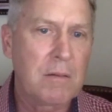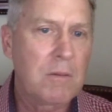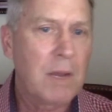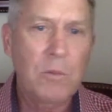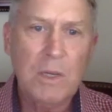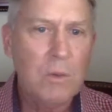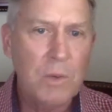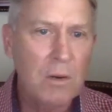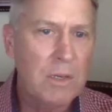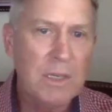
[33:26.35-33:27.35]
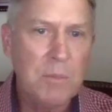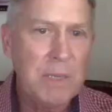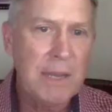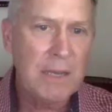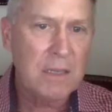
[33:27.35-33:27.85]
Right? We don't we don't need to be
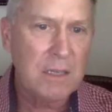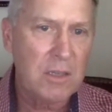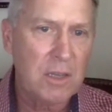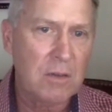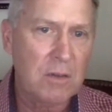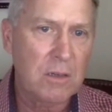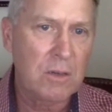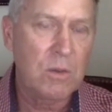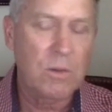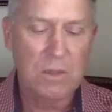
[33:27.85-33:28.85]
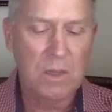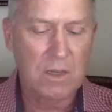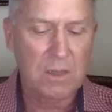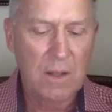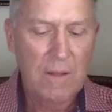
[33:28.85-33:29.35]
next to each other to do those things.